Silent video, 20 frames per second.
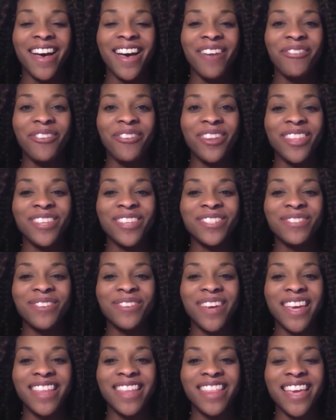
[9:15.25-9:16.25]
for this
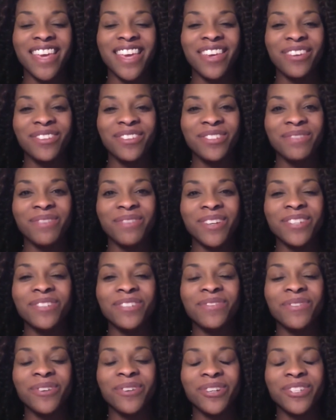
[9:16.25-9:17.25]
week. Thank you all so
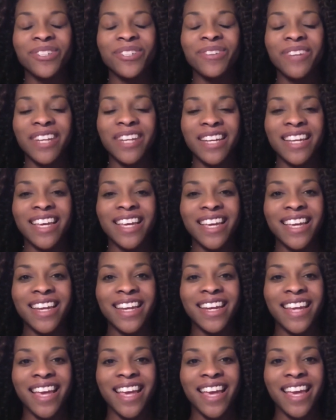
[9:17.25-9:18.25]
much for tuning
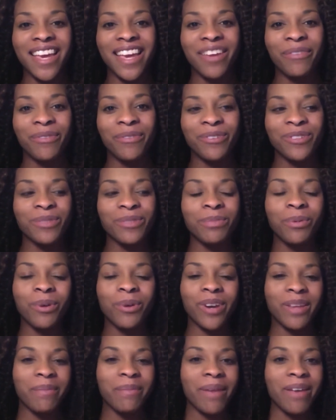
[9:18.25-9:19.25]
in and for
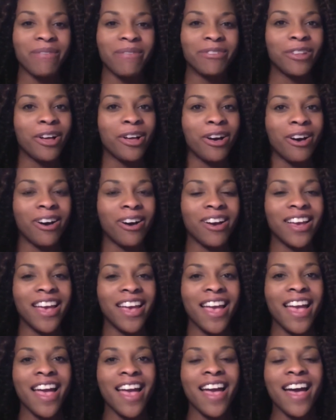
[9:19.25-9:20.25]
supporting my vlog.
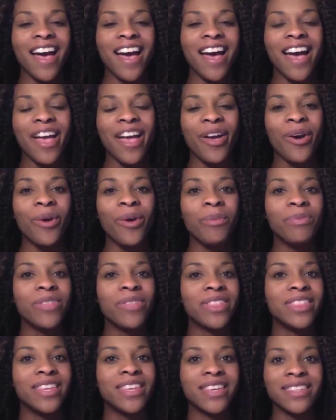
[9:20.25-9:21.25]
I hope
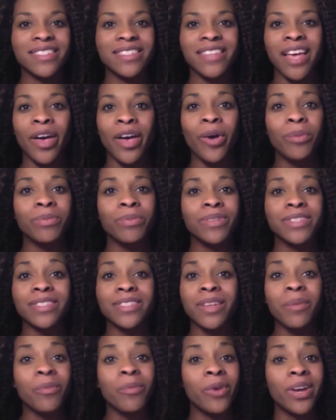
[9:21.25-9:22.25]
that this helped
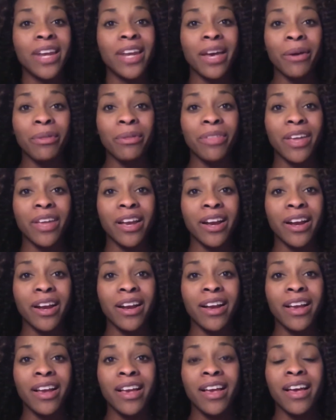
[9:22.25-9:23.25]
someone out
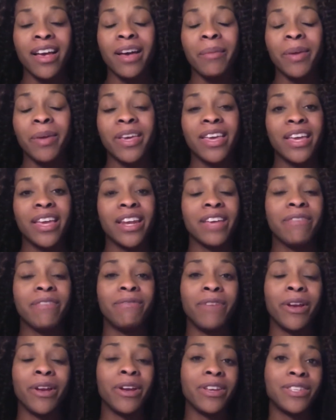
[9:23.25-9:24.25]
there. Again, a
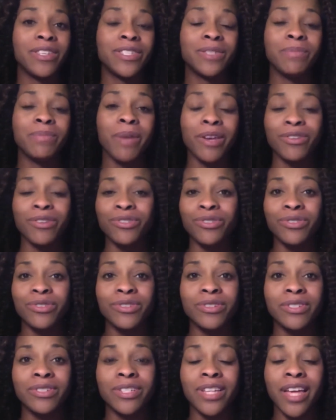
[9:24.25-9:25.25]
very
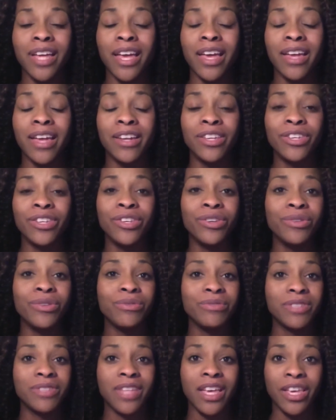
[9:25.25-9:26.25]
special and
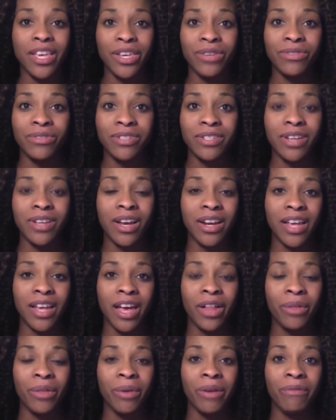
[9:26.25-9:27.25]
huge thank you to Don
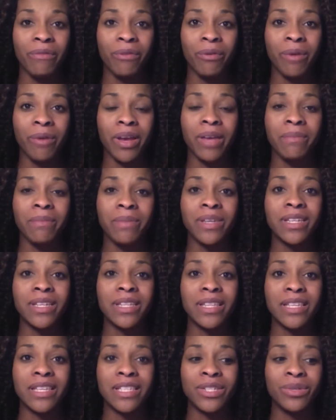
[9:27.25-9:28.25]
Galloway for
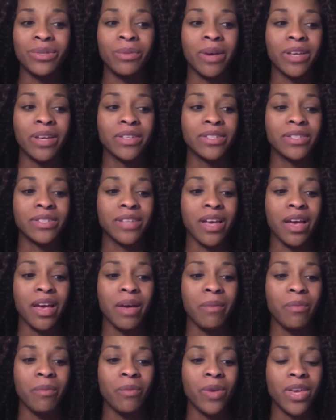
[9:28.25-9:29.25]
recommending this to us.
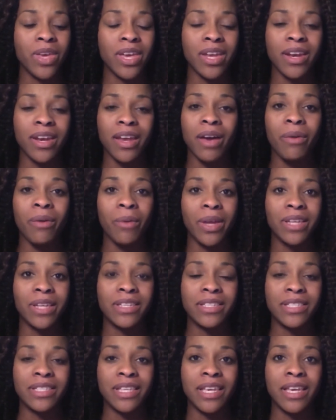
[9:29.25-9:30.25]
We cannot wait
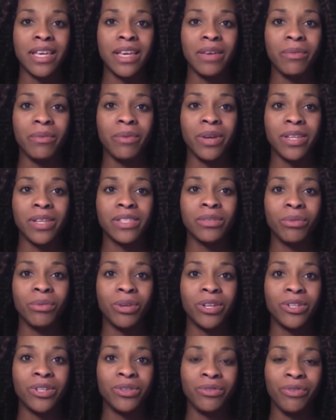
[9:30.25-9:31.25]
to see what it's
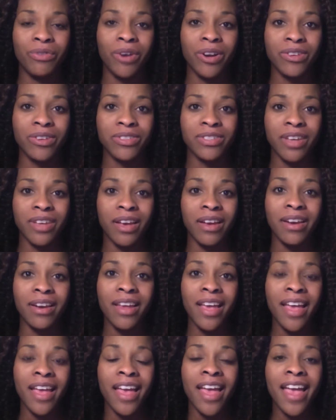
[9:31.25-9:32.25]
going to do for our son.
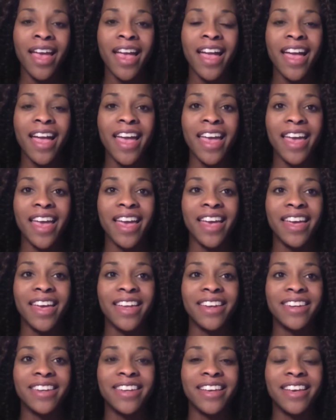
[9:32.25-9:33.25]

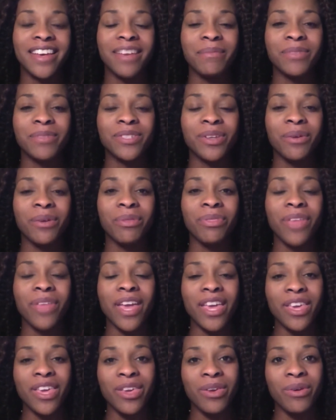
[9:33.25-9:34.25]
And so
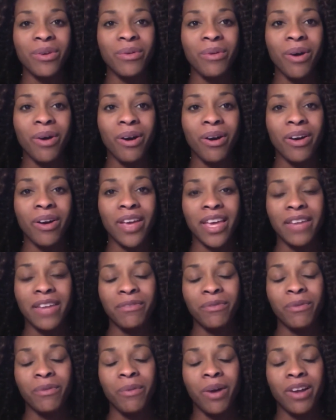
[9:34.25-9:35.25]
thank you all
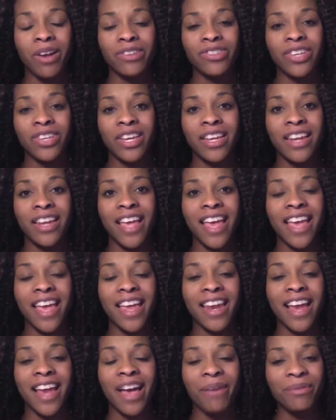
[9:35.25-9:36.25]
again for watching,
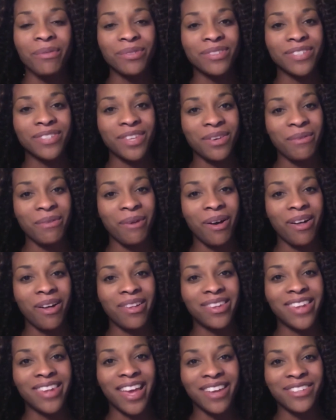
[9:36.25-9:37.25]
and I will see you
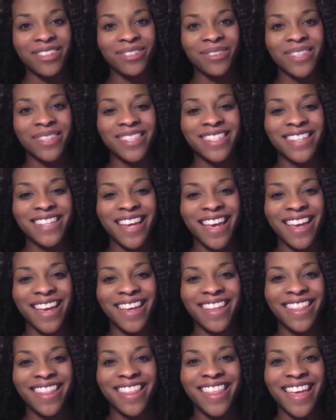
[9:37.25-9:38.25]
all next Wednesday.
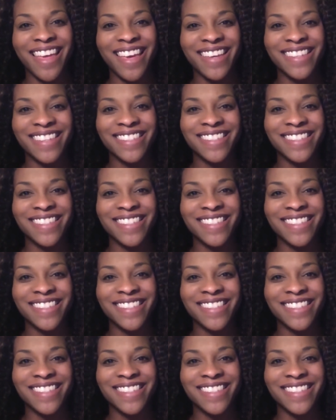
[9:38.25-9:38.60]
Thanks.